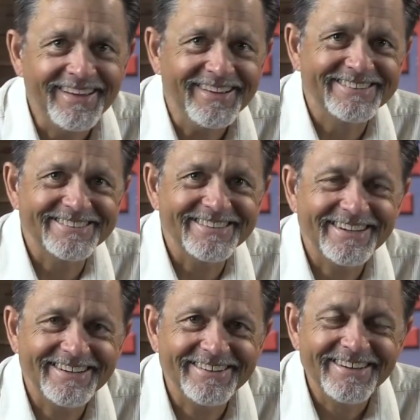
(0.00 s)
And
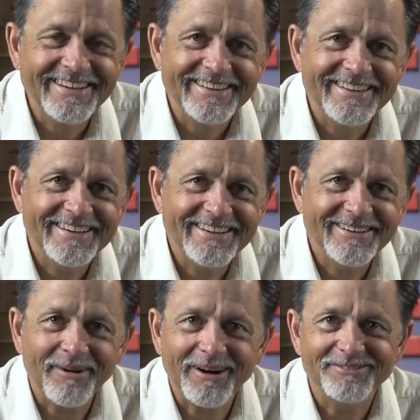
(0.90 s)
so
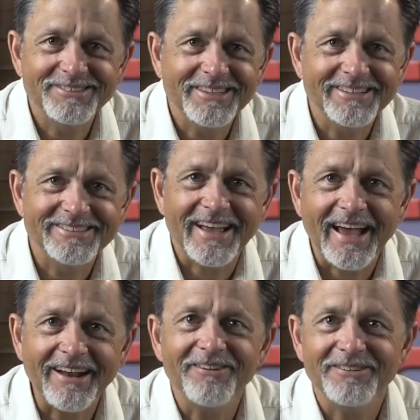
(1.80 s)
the mom says,
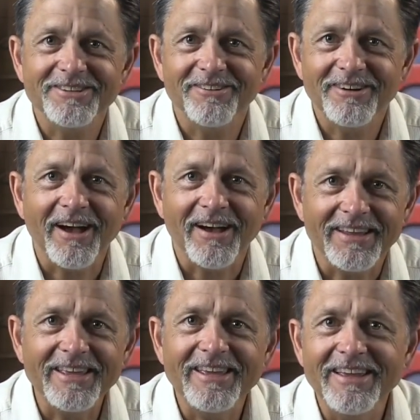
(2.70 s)
I don't know what's going on.
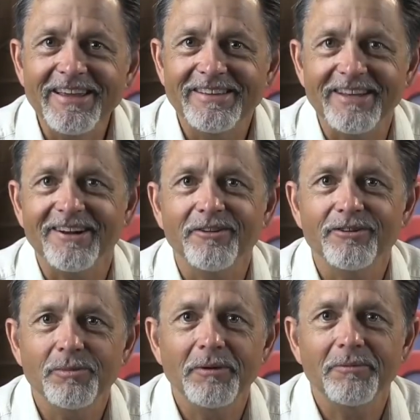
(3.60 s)
He did all
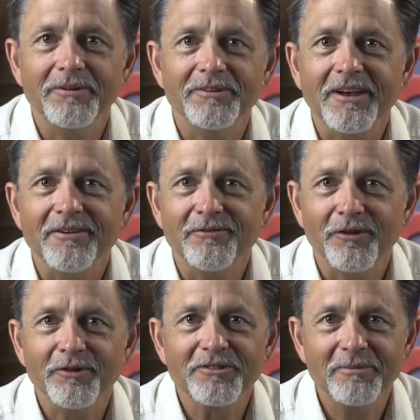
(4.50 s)
those papers. I
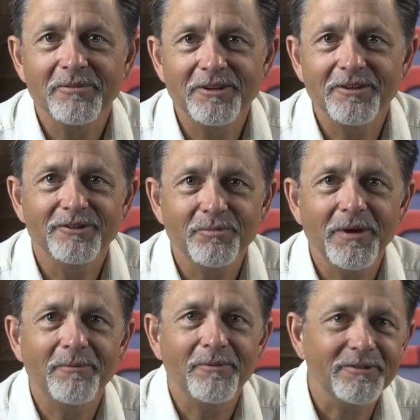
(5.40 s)
forced him to do those
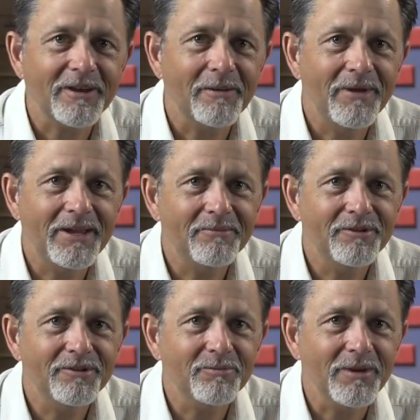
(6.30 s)
papers. I made him
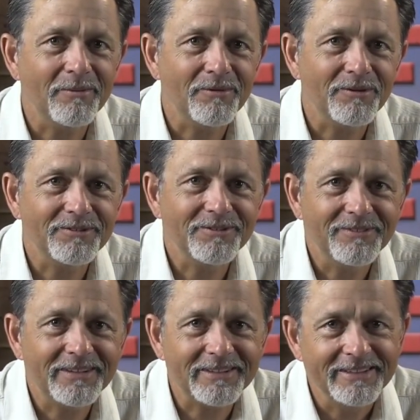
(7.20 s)
do his papers. And,
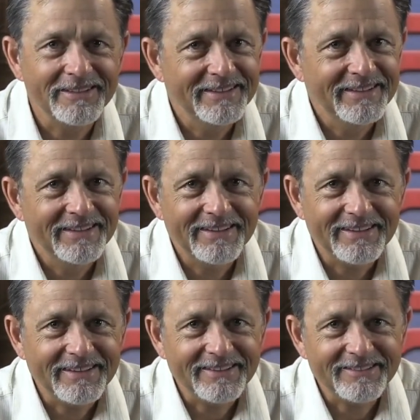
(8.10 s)
well,
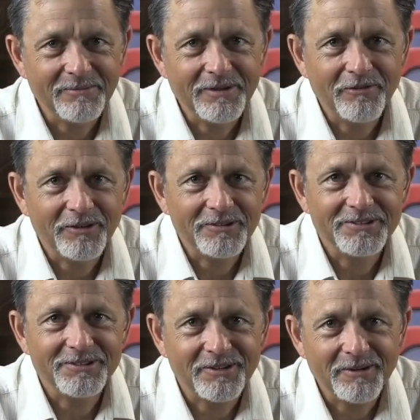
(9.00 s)
uh, some have heard
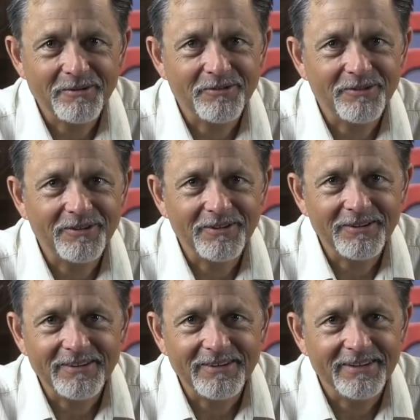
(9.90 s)
this story
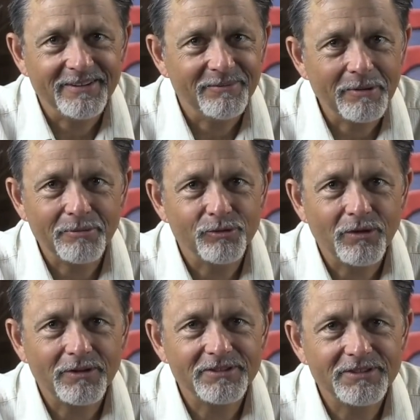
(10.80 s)
before. The papers
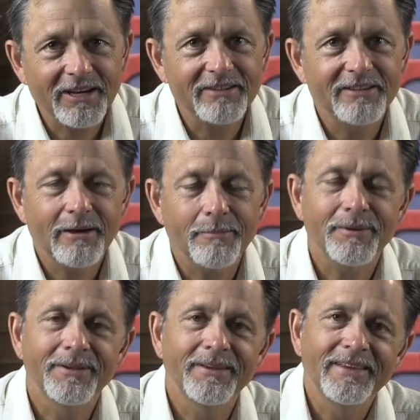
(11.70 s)
are all stacked up
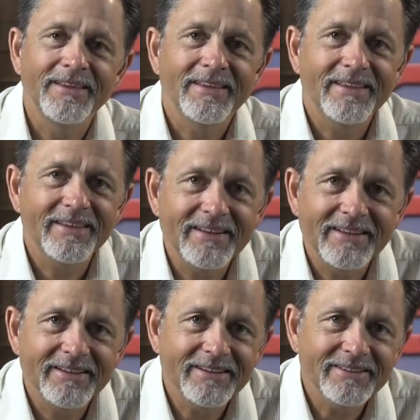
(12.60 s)
in
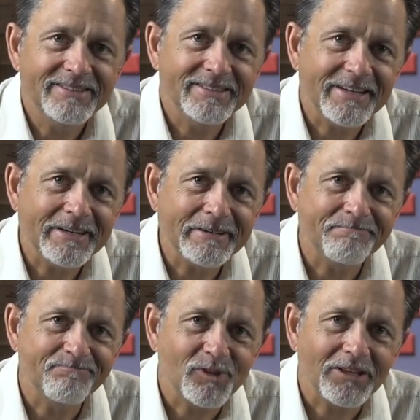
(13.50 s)
his uh,
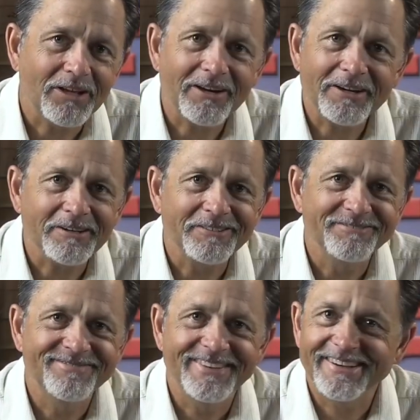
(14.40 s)
locker.
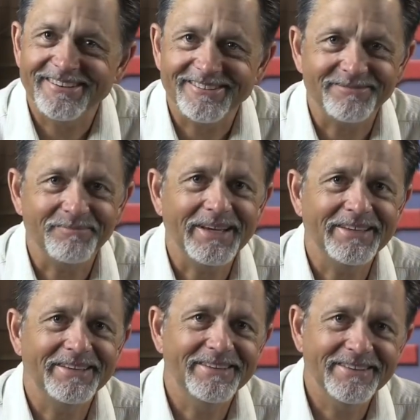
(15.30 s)
Oh my
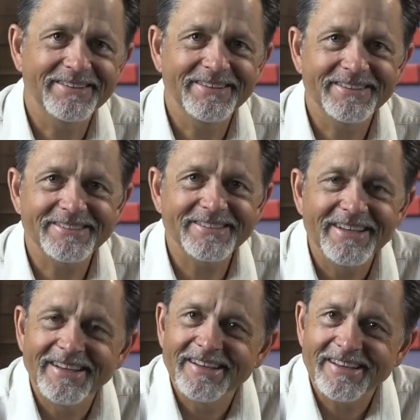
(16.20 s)
goodness.
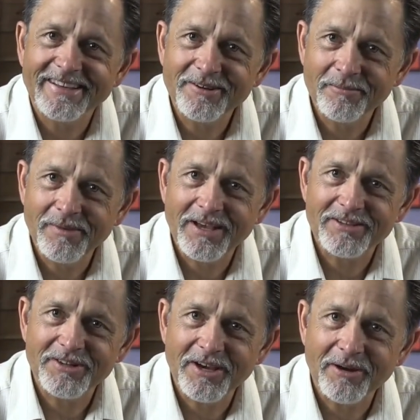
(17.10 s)
Can you
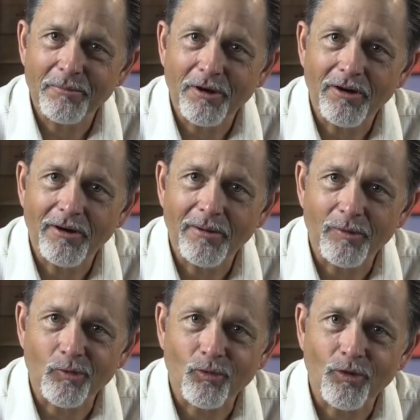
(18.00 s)
imagine how
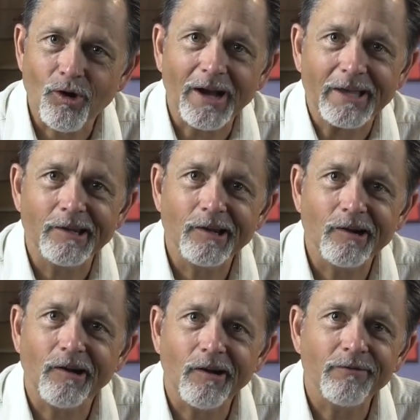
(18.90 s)
mom rocketed
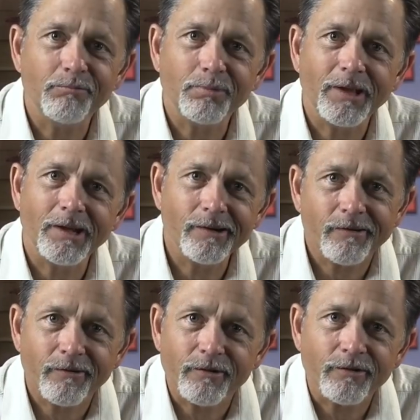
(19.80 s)
off planet
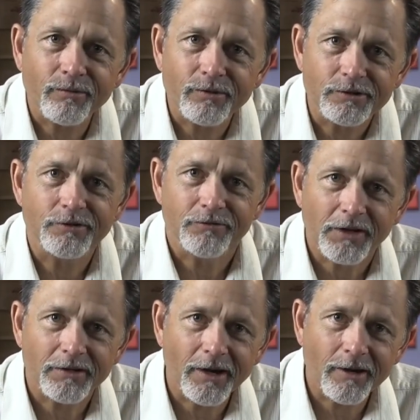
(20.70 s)
Earth when she
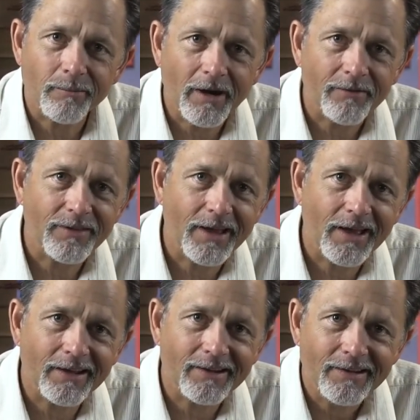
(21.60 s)
found out about
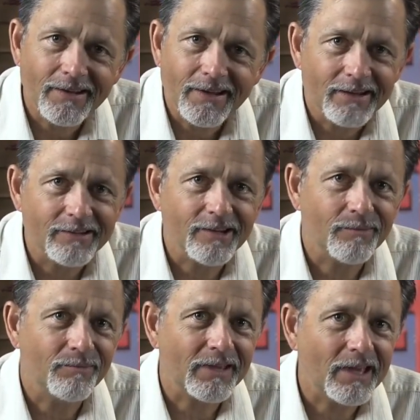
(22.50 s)
that? And
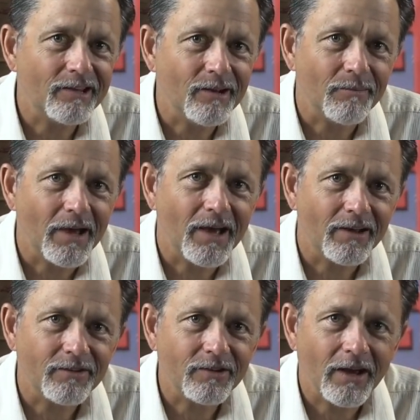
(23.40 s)
can, can you
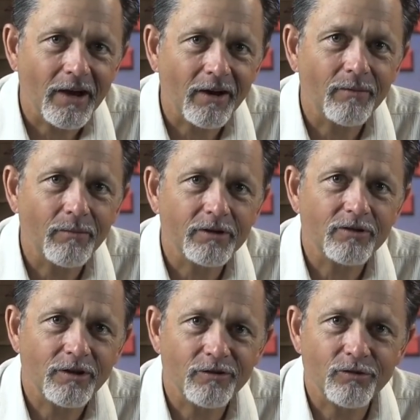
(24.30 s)
imagine how
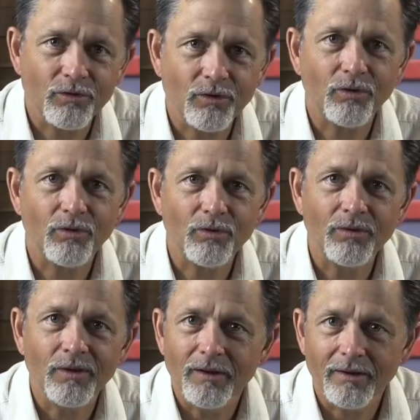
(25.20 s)
much
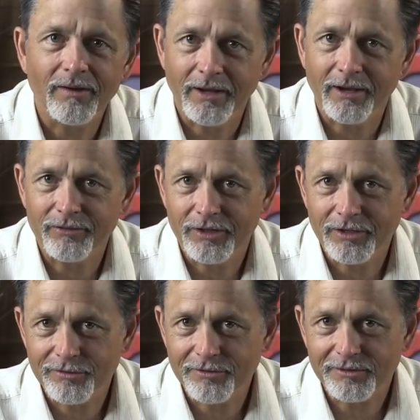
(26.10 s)
control, unhealthy
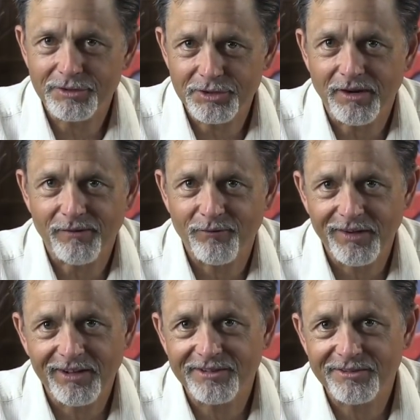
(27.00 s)
control, Chuck
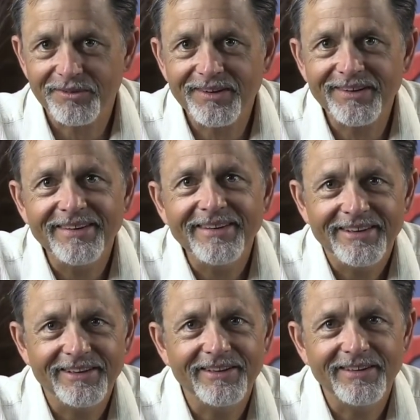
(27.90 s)
felt when
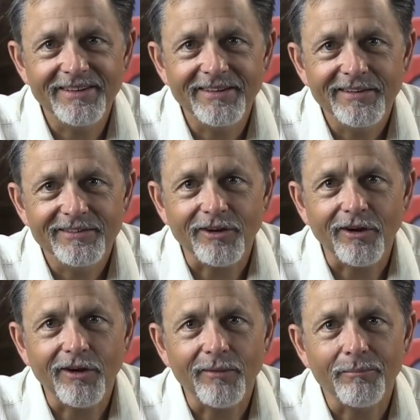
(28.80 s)
he
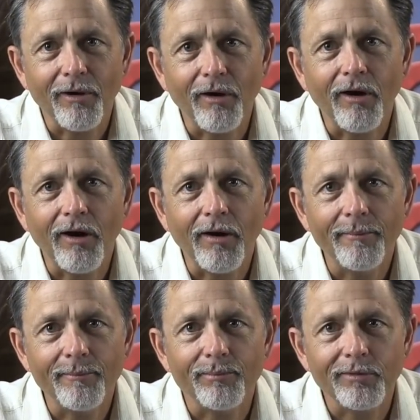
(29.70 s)
saw
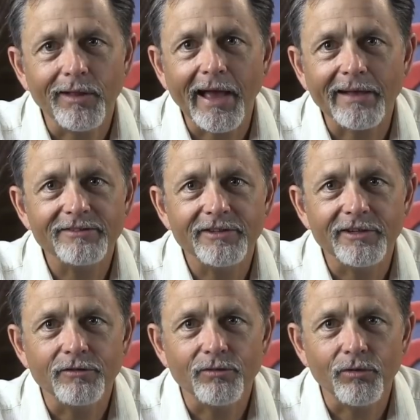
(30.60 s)
mom
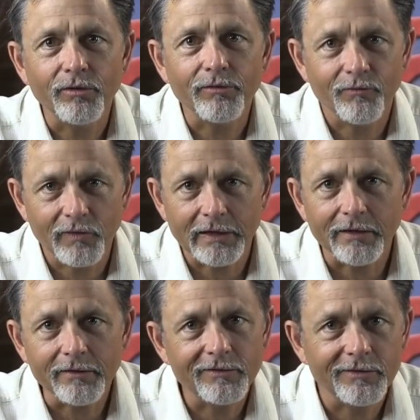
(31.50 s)
blasting towards
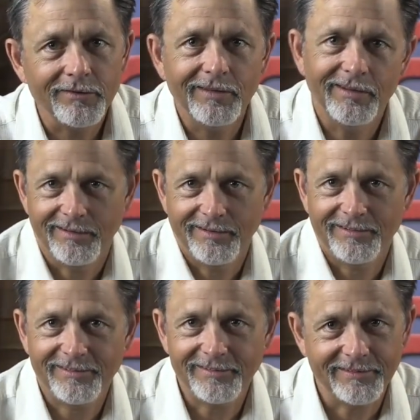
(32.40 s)
Venus?
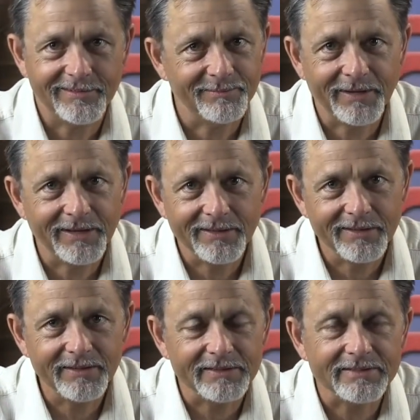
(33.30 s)
Oh my
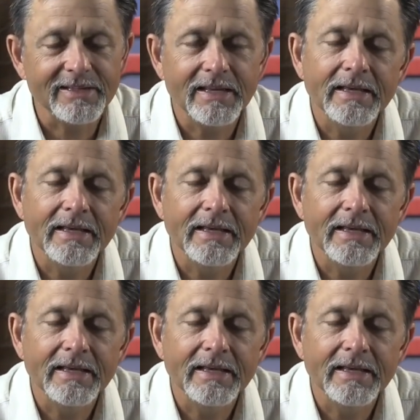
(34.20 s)
goodness.